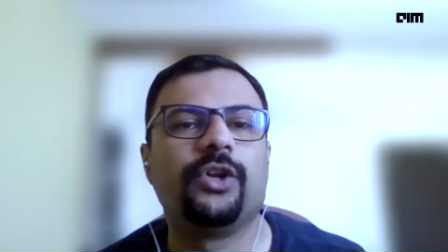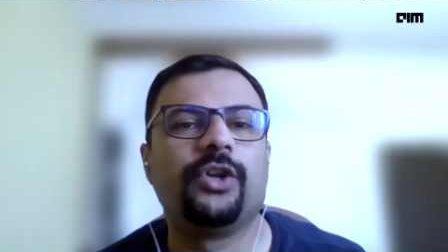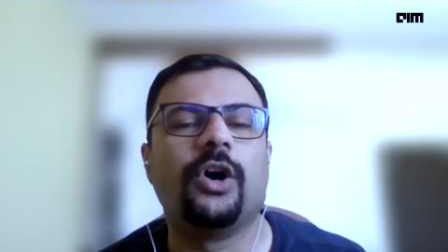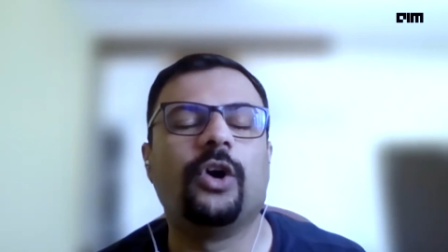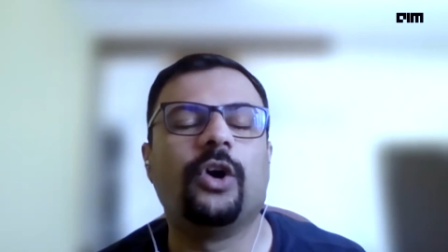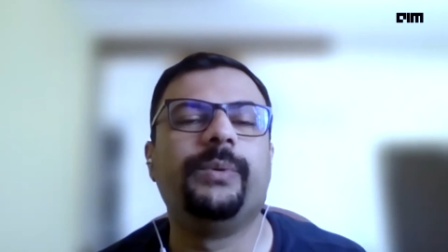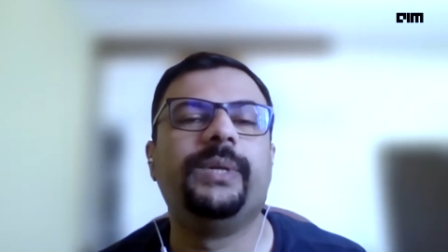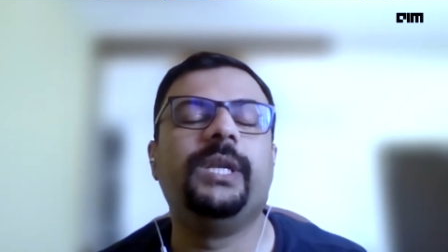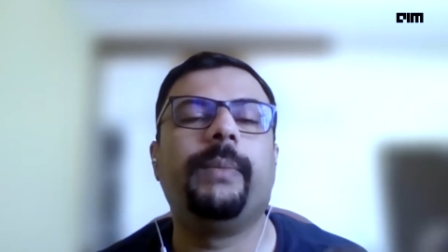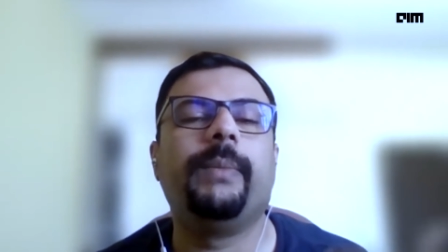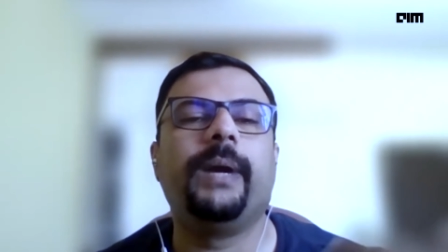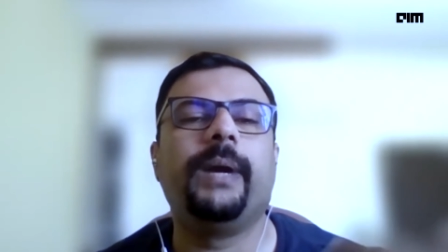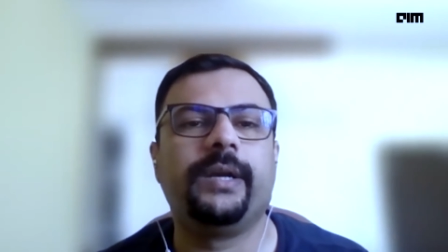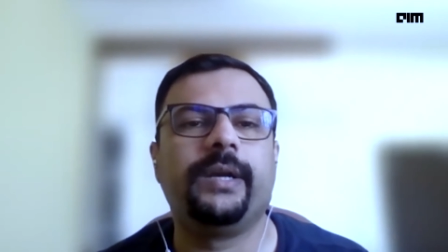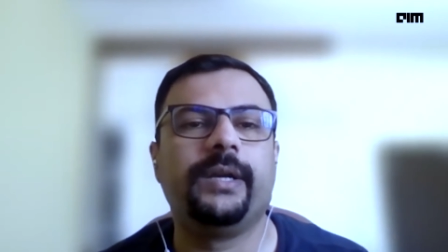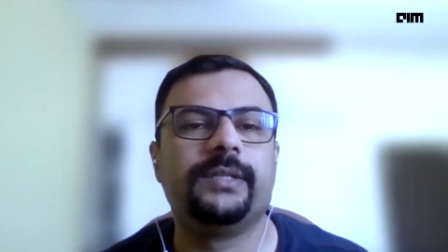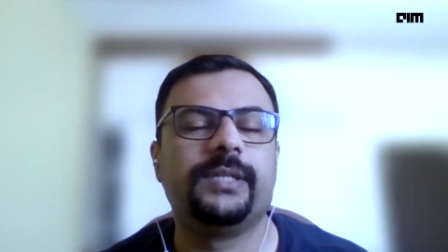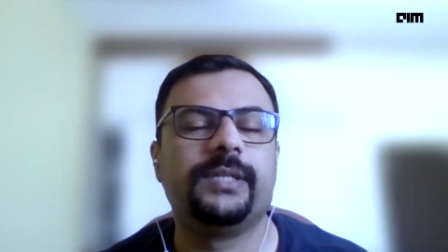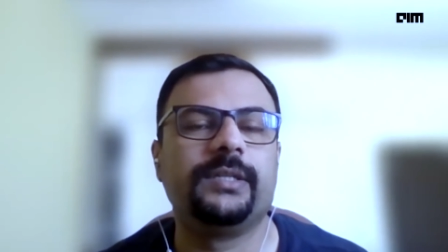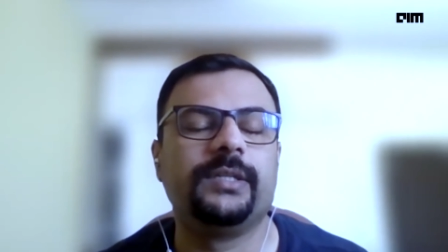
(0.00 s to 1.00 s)
or how many
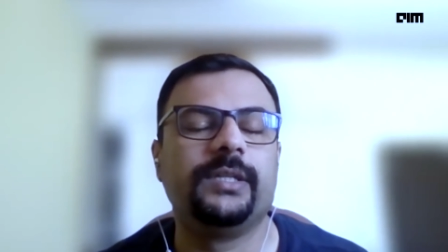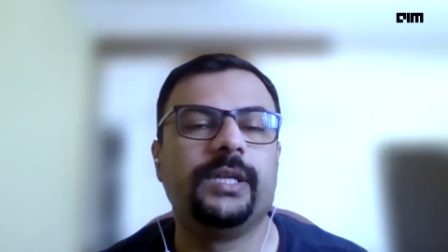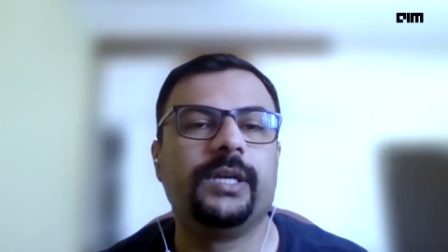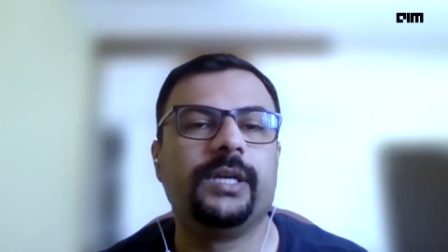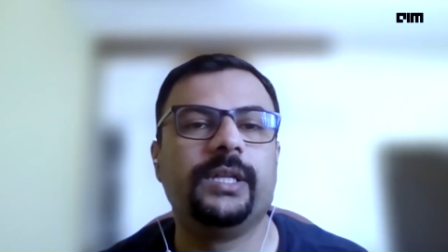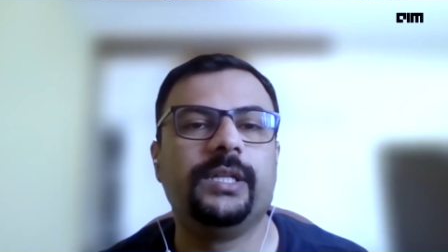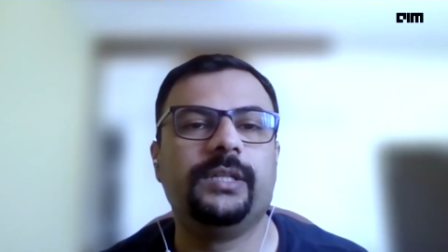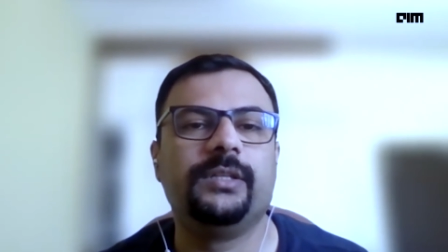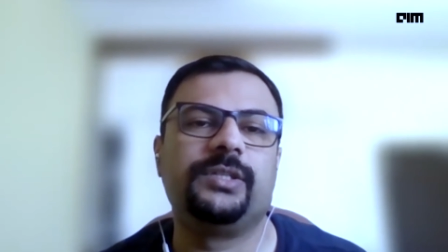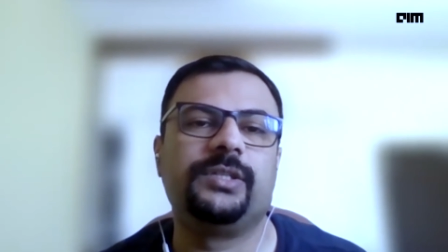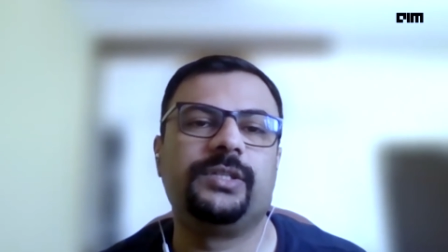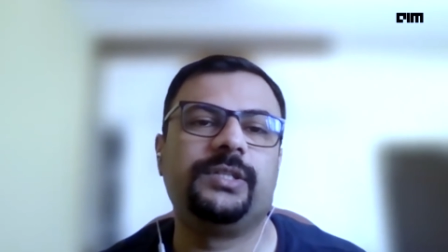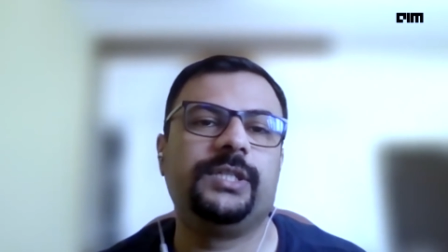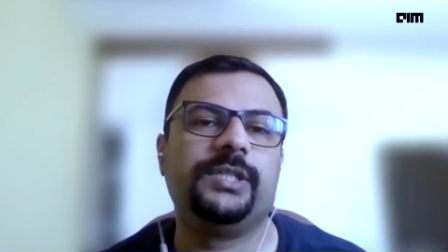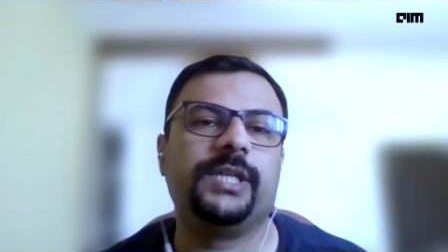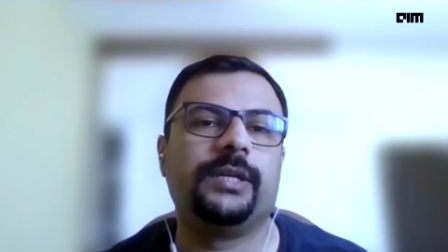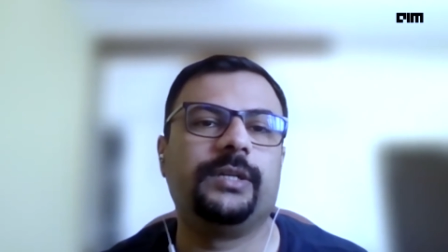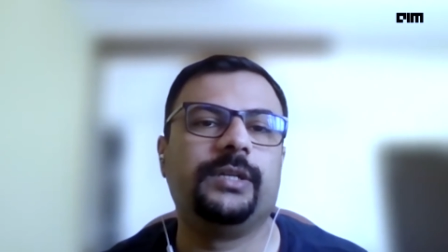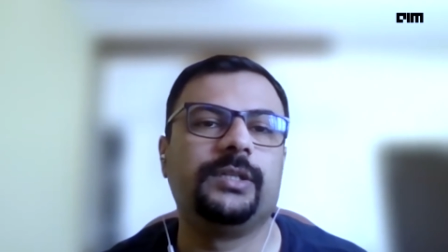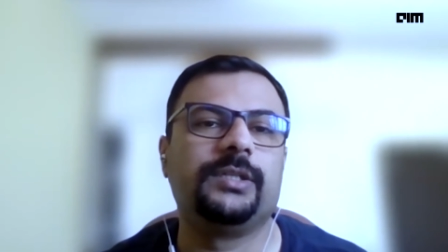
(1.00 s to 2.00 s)
batteries are there in
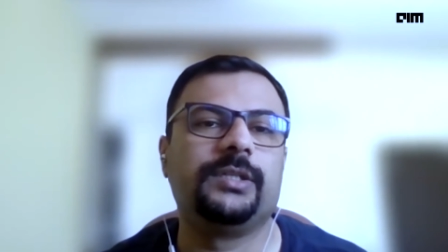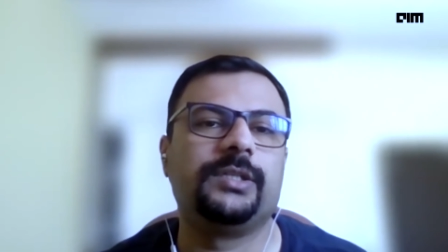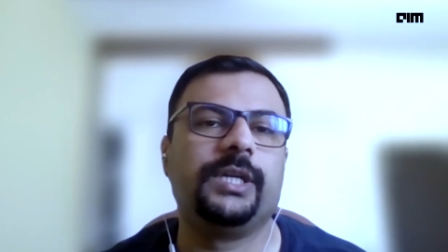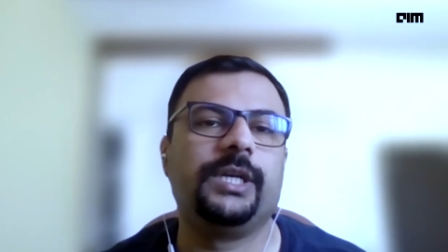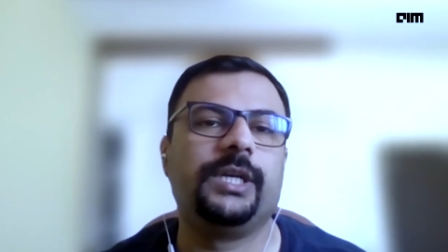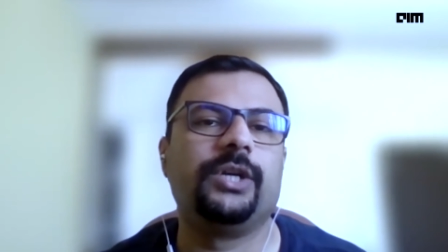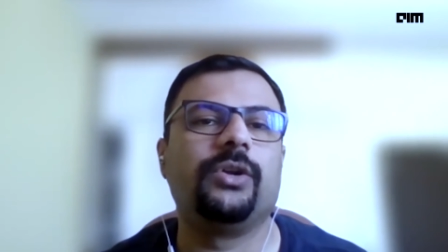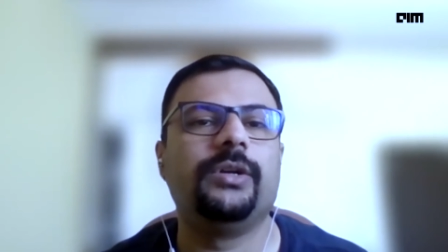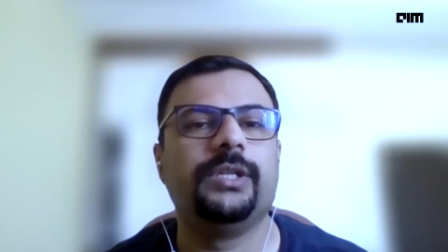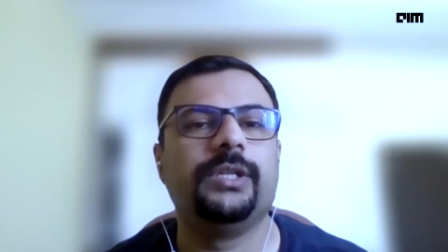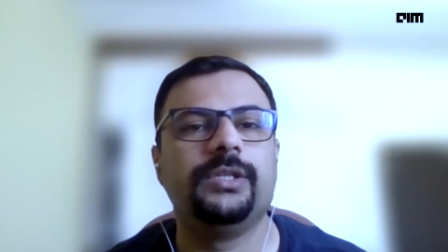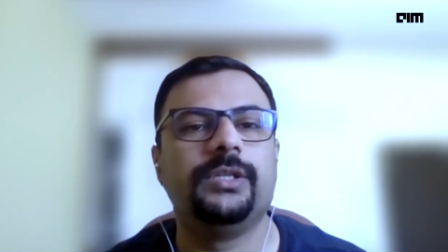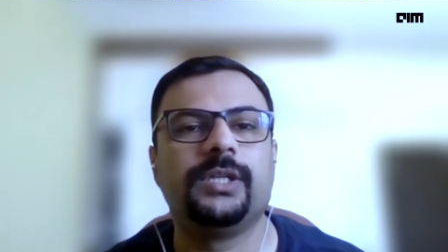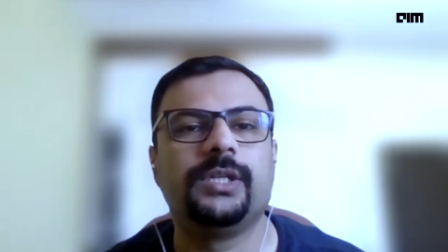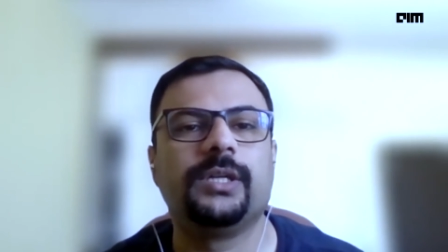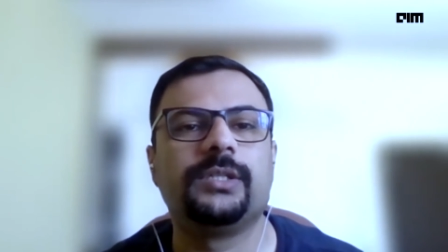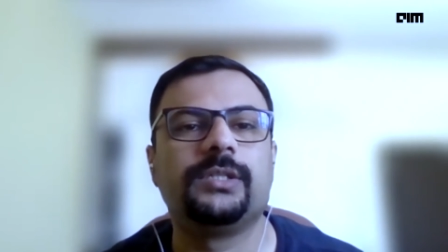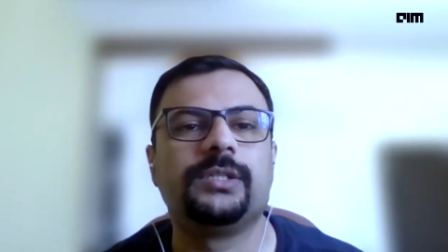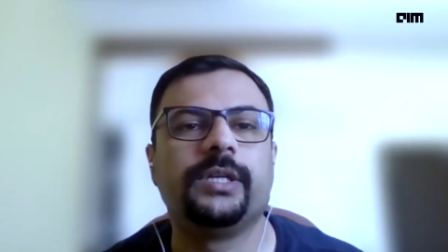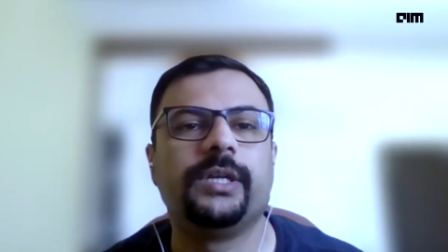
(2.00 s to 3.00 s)
charging state or
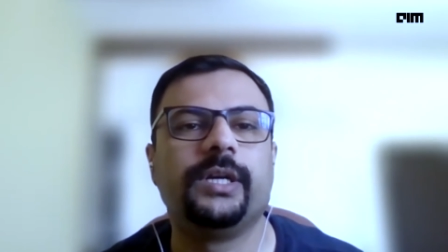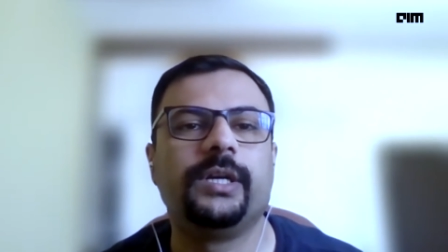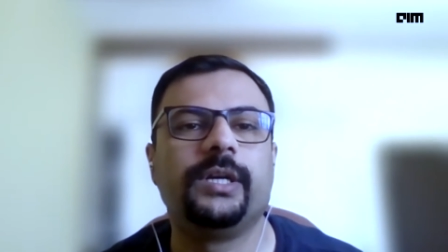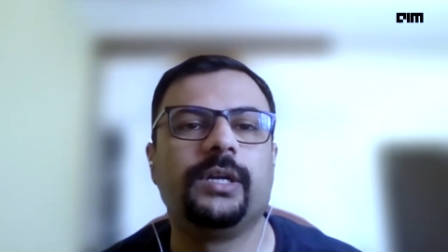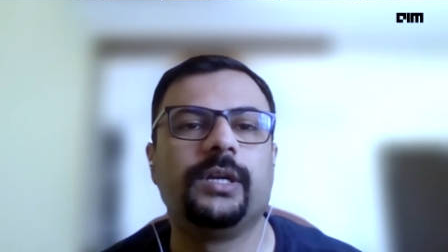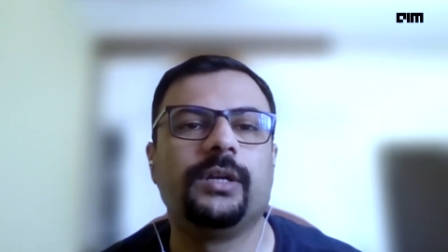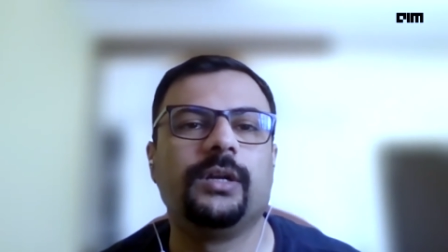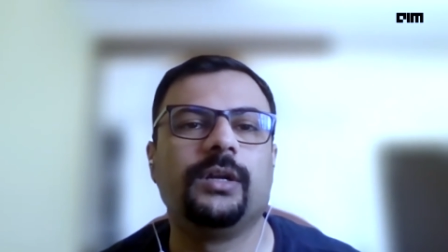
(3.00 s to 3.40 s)
discharge state,